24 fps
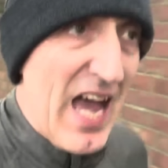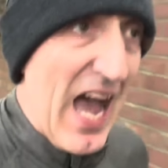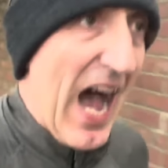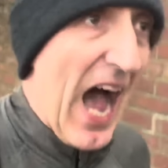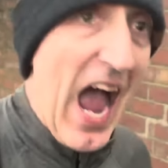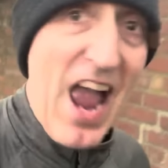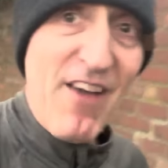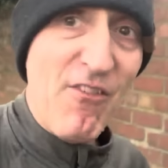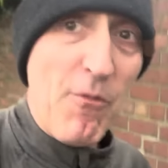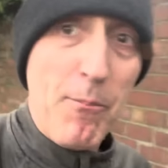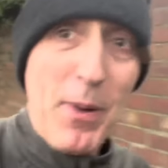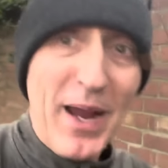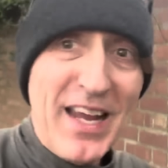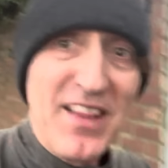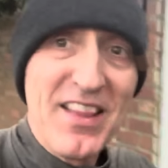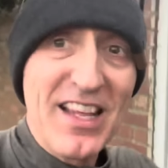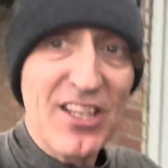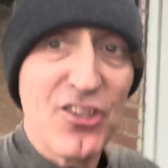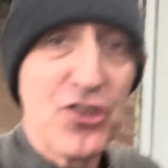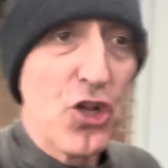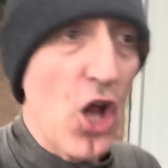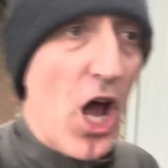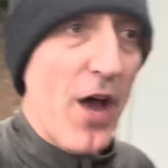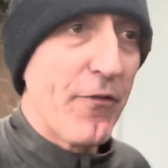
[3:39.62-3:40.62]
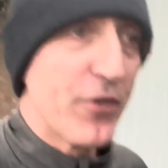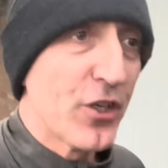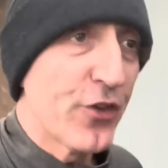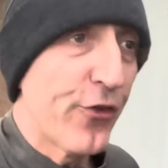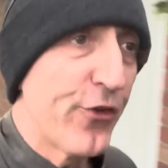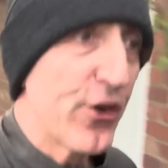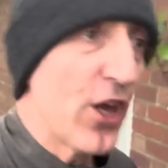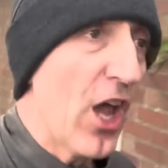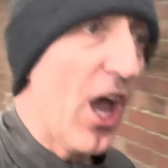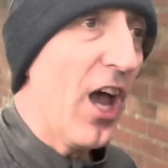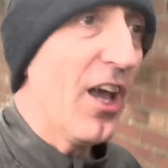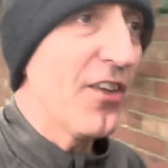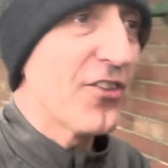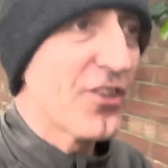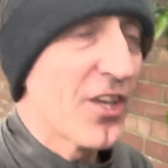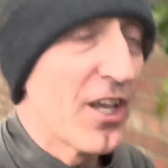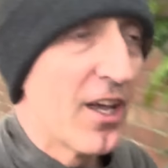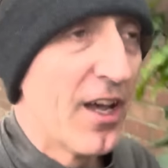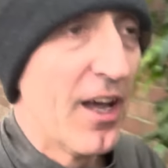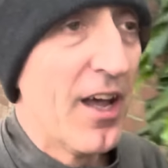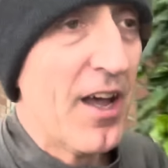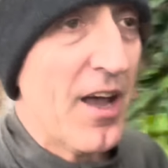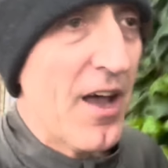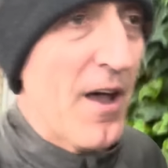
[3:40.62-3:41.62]
I haven't been this nervous for years.
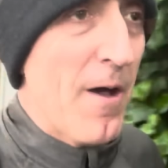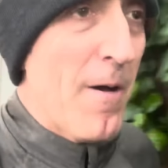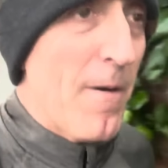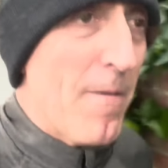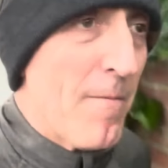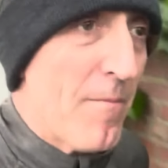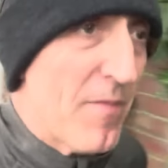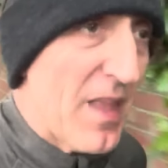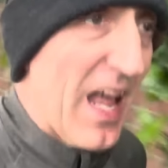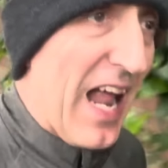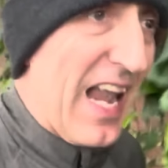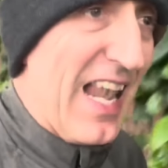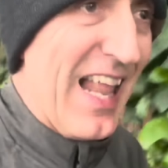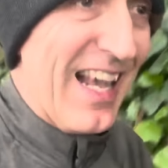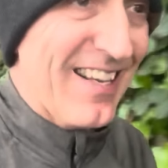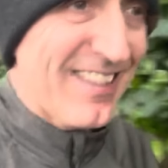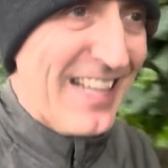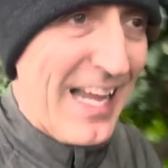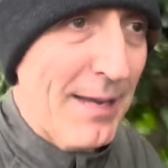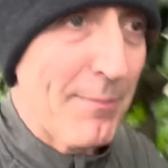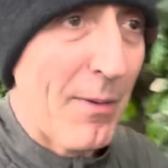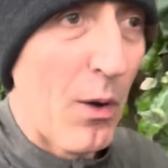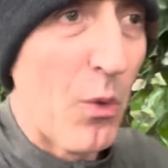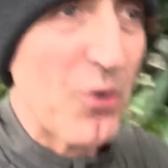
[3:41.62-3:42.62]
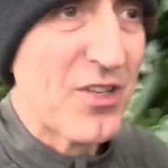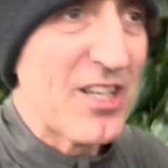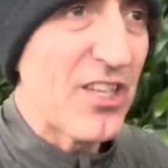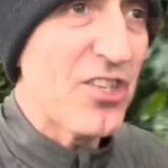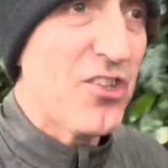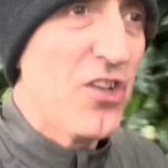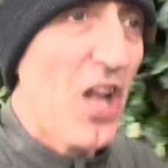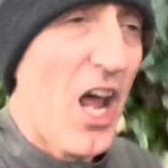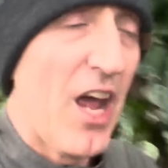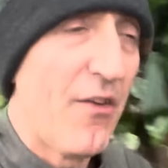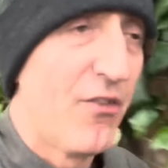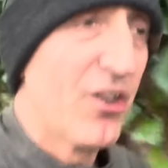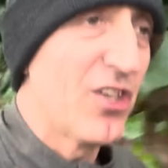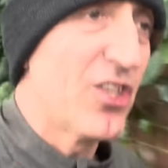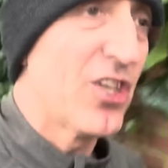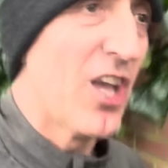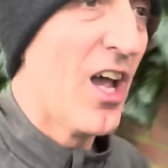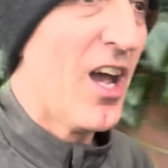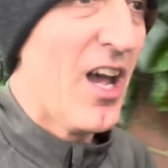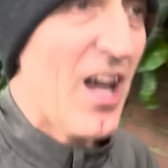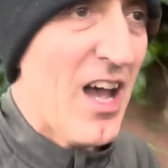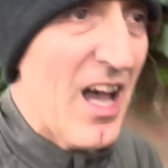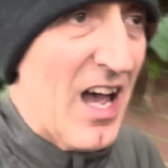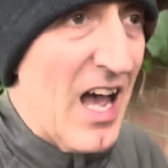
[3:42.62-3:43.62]
Last time I was this nervous,
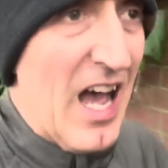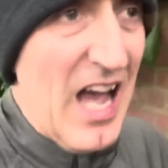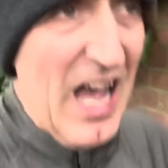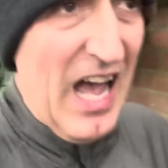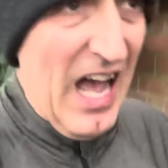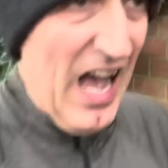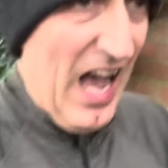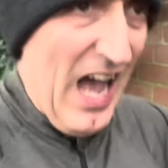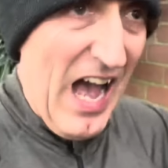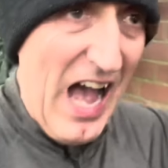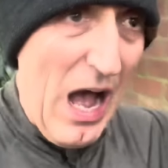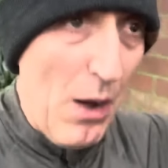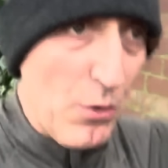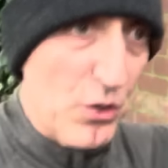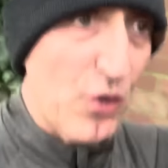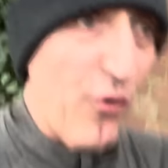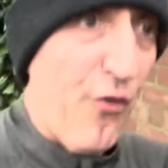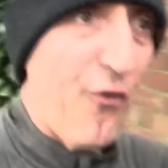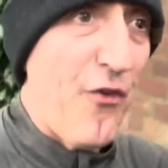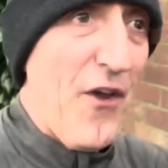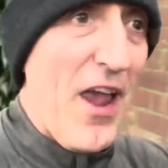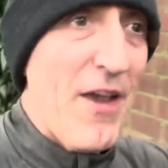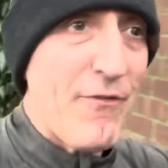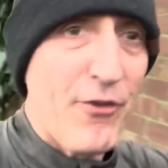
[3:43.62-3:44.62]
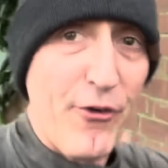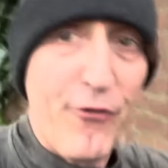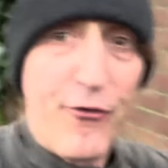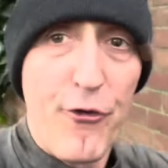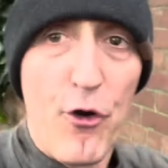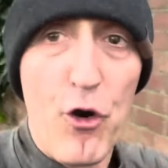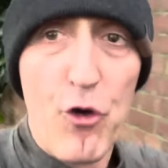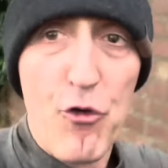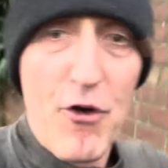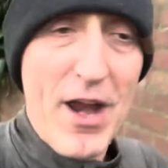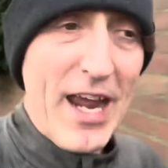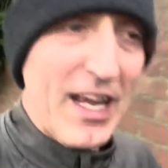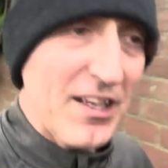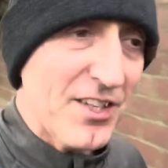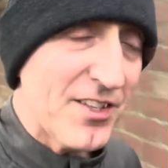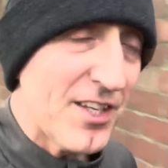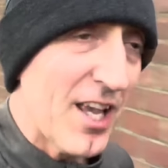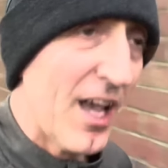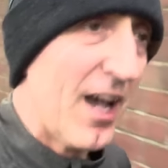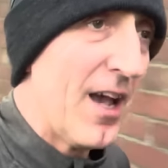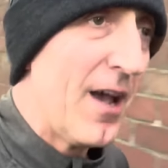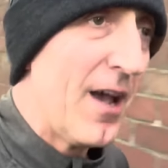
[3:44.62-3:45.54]
I was favourite for a race.